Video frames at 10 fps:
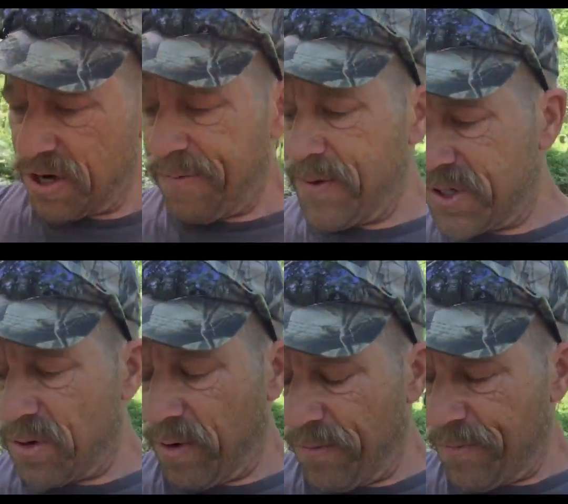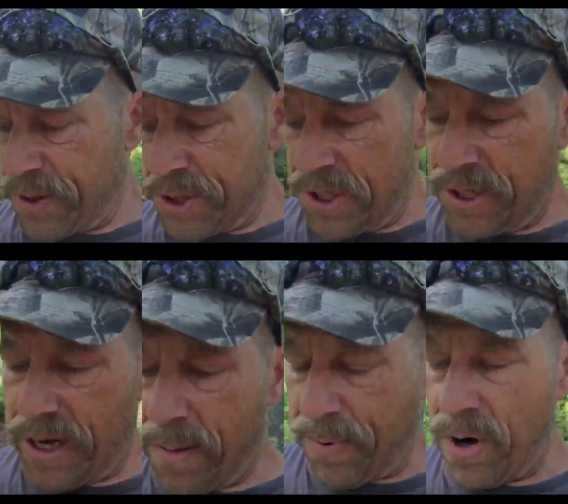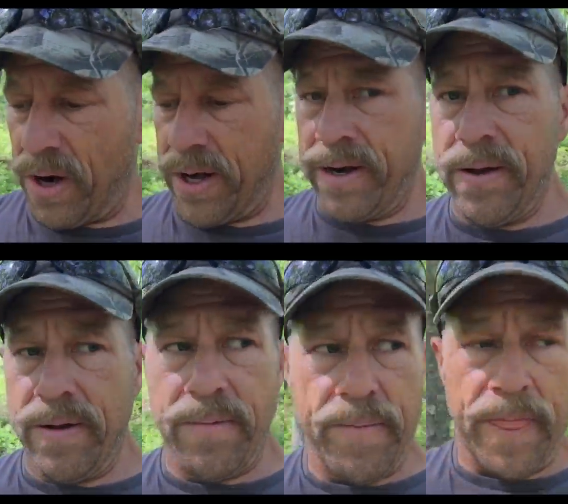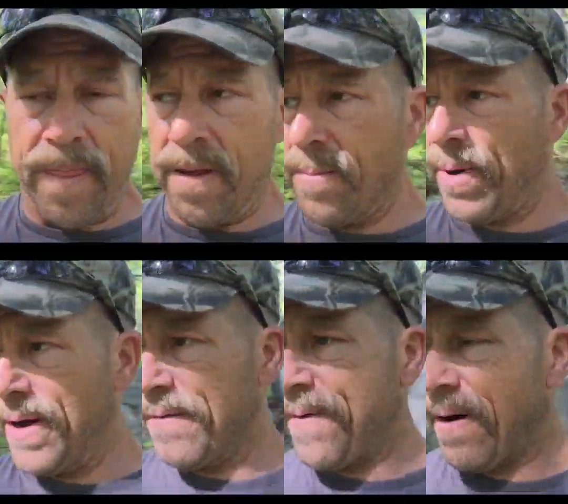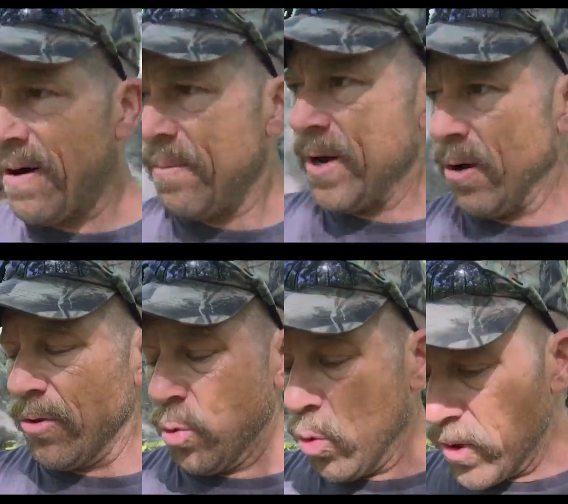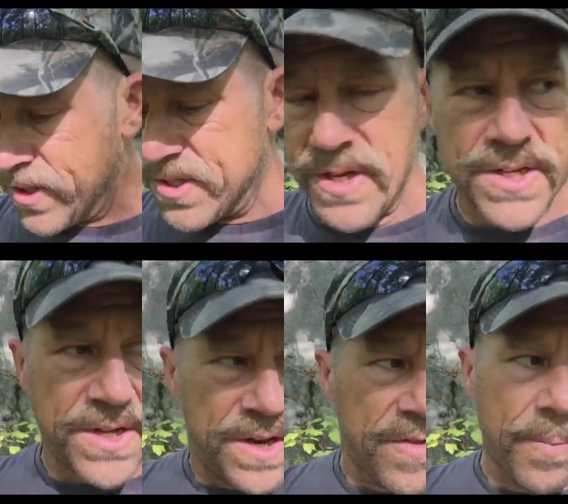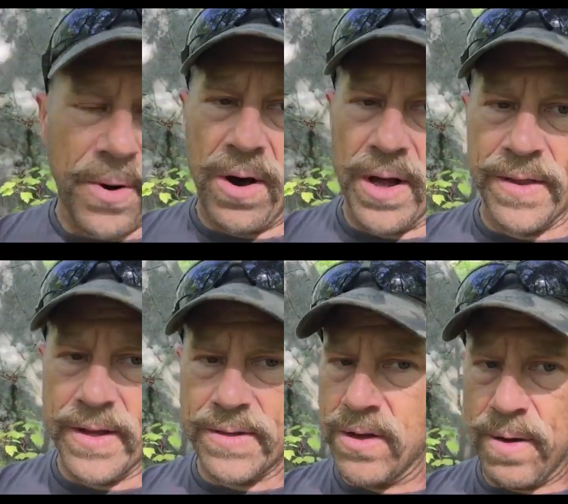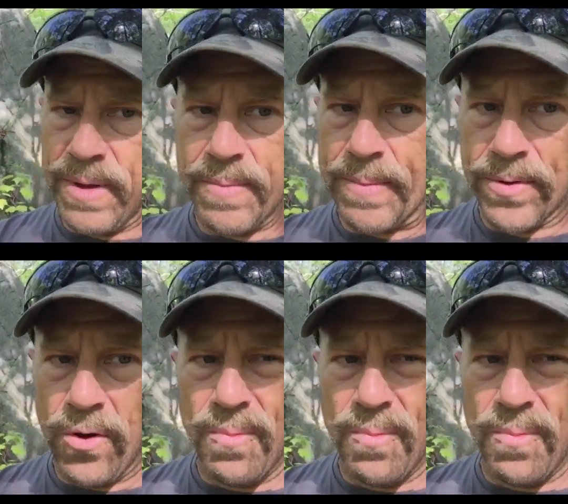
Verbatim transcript: officer went fishing at a pond by a farm, and out in the woods, there's another pond that not many people know